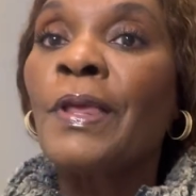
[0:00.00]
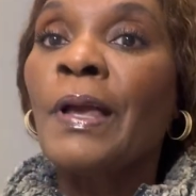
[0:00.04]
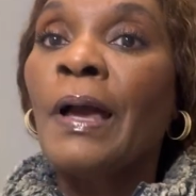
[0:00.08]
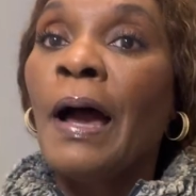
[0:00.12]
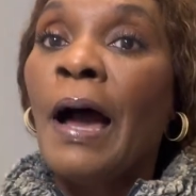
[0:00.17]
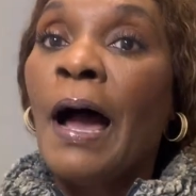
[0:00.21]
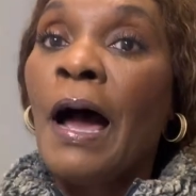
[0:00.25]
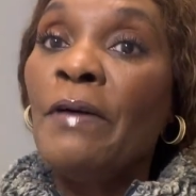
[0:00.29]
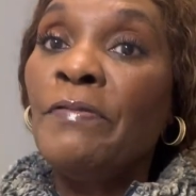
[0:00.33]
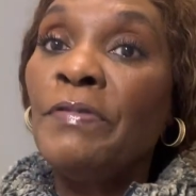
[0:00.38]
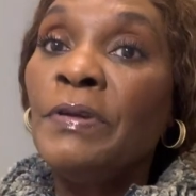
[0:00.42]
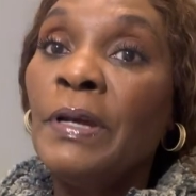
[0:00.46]

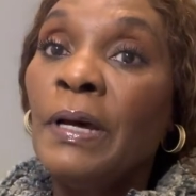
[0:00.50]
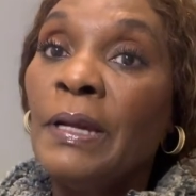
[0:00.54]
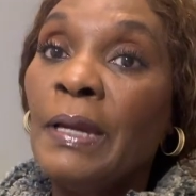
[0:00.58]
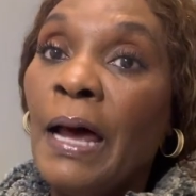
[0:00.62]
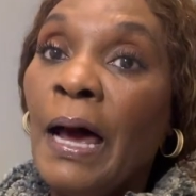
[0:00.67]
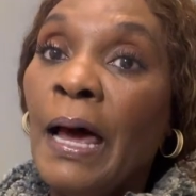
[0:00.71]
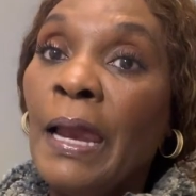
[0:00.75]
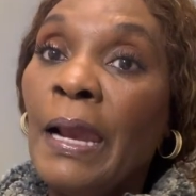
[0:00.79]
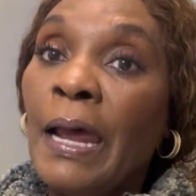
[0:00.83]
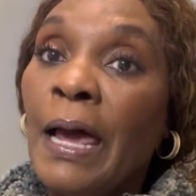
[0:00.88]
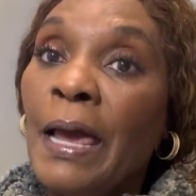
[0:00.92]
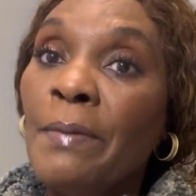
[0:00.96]
Having an
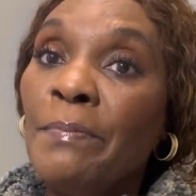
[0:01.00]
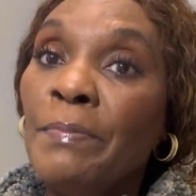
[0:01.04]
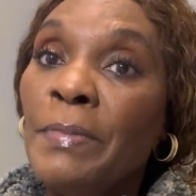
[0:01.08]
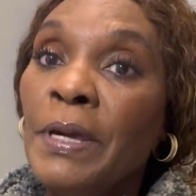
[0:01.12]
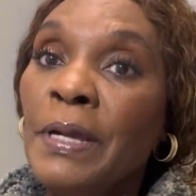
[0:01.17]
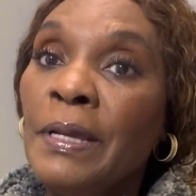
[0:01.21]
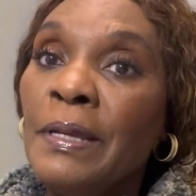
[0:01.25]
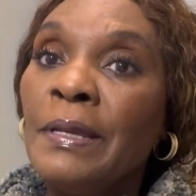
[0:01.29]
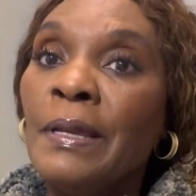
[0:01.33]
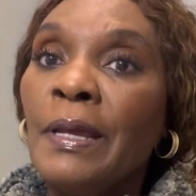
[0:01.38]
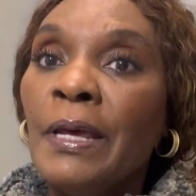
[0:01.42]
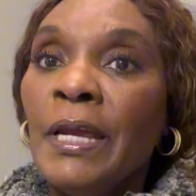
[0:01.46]
ally
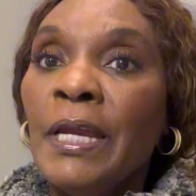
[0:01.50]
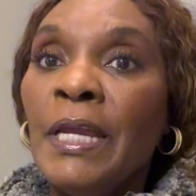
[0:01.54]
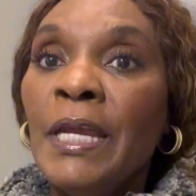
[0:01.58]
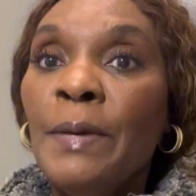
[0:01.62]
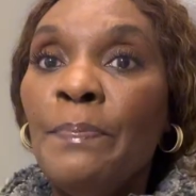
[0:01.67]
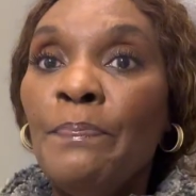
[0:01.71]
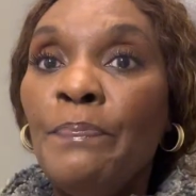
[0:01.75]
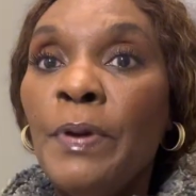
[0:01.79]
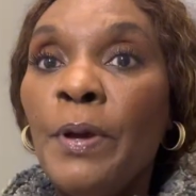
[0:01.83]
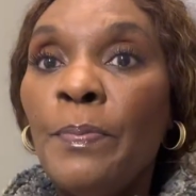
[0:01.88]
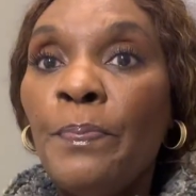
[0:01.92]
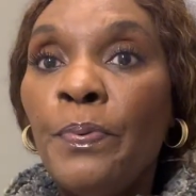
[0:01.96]
means the
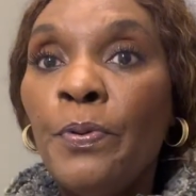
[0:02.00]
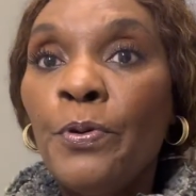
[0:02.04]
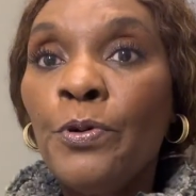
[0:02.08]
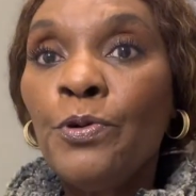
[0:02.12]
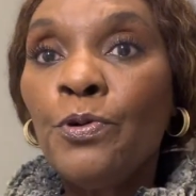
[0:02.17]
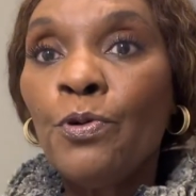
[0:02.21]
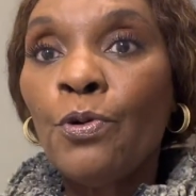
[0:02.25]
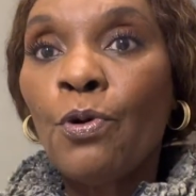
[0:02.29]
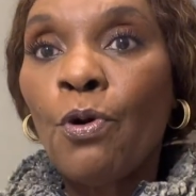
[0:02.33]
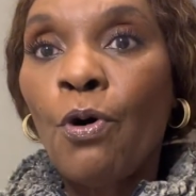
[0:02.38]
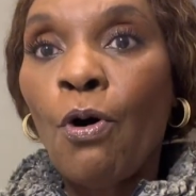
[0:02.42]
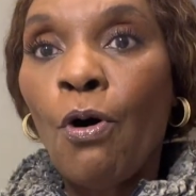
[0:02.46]
people
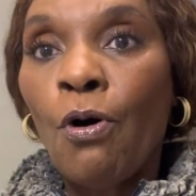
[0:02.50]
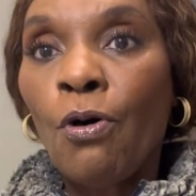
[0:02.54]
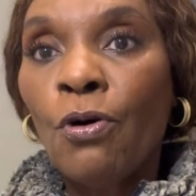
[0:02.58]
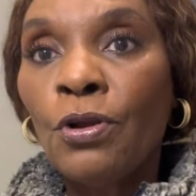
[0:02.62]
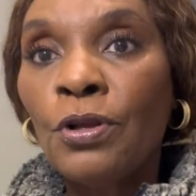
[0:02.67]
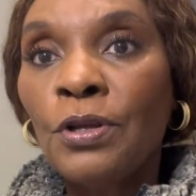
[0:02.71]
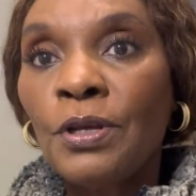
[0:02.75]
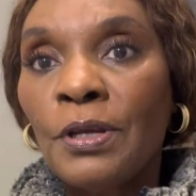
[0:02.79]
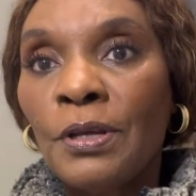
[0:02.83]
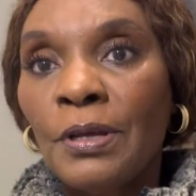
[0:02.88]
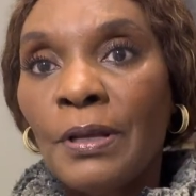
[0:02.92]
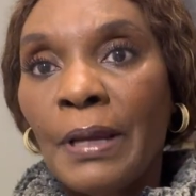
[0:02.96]
you
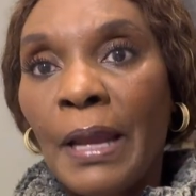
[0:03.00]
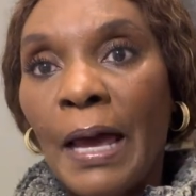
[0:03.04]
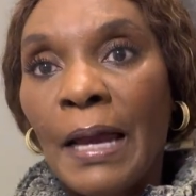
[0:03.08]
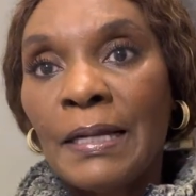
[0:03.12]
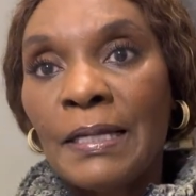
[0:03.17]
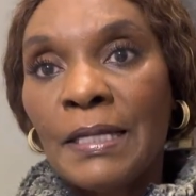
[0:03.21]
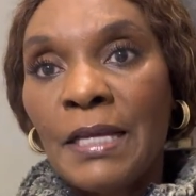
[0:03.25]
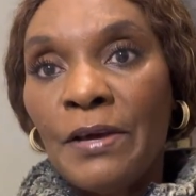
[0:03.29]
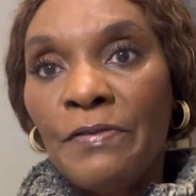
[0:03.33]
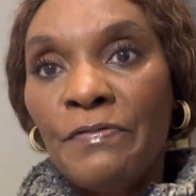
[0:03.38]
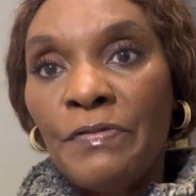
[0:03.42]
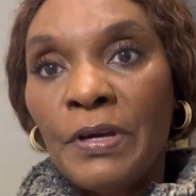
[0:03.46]
called, like
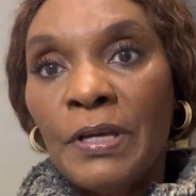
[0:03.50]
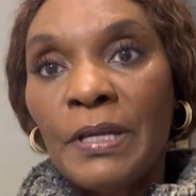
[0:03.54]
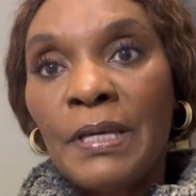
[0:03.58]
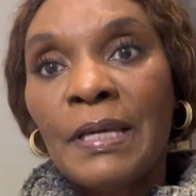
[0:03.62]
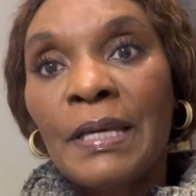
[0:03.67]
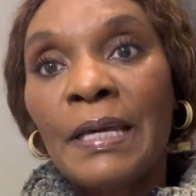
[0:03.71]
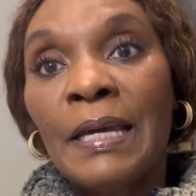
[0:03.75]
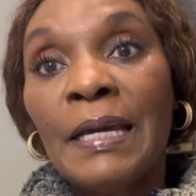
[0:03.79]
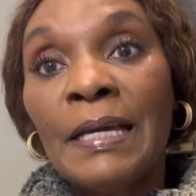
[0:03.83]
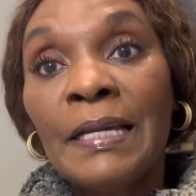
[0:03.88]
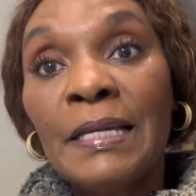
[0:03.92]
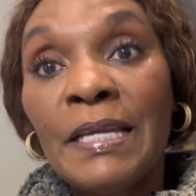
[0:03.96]

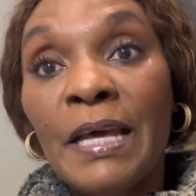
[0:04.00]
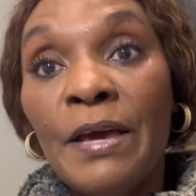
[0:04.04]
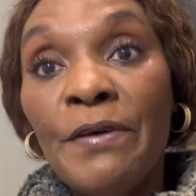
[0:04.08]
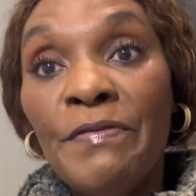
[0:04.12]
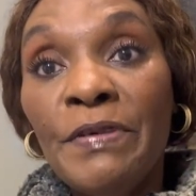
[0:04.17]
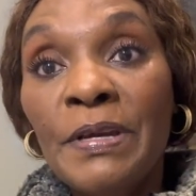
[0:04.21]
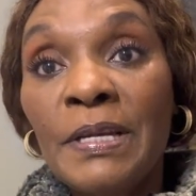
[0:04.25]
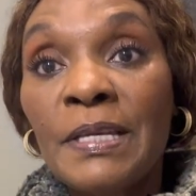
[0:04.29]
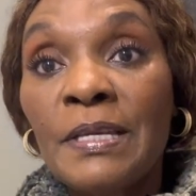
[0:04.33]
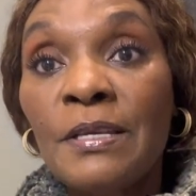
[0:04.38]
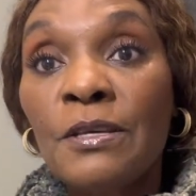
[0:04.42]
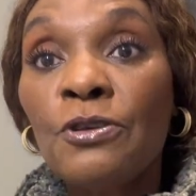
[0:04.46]
King
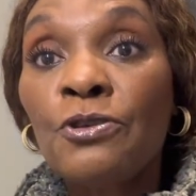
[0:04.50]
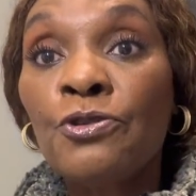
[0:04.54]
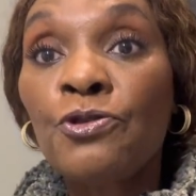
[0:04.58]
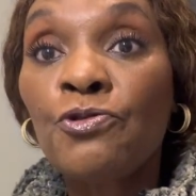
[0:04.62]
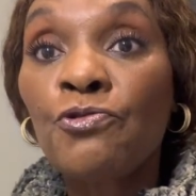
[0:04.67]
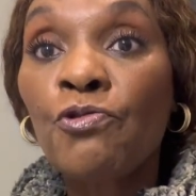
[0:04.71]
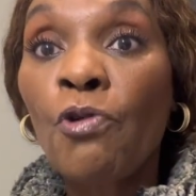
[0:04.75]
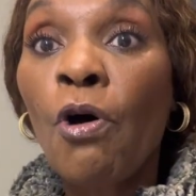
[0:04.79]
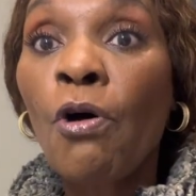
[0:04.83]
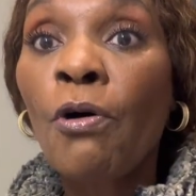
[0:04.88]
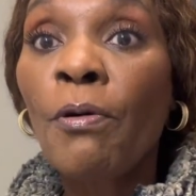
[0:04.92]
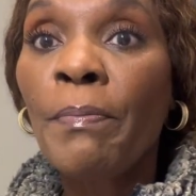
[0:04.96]
David's
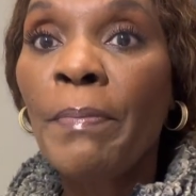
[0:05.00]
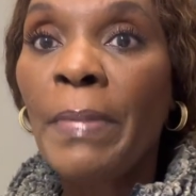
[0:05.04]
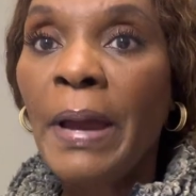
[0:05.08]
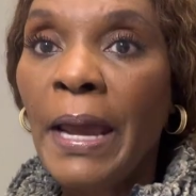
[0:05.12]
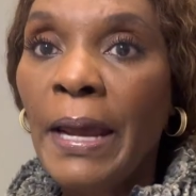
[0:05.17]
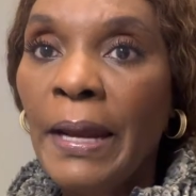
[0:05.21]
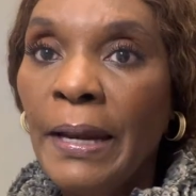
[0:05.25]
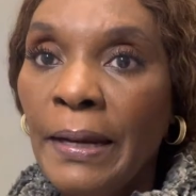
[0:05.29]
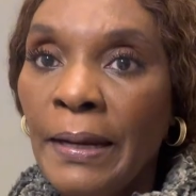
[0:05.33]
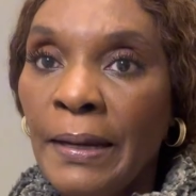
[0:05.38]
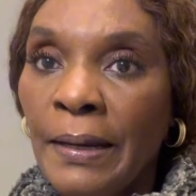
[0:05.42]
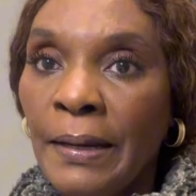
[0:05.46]
strong
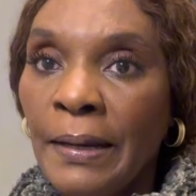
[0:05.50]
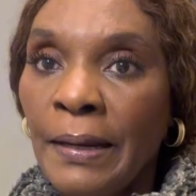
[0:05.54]
men,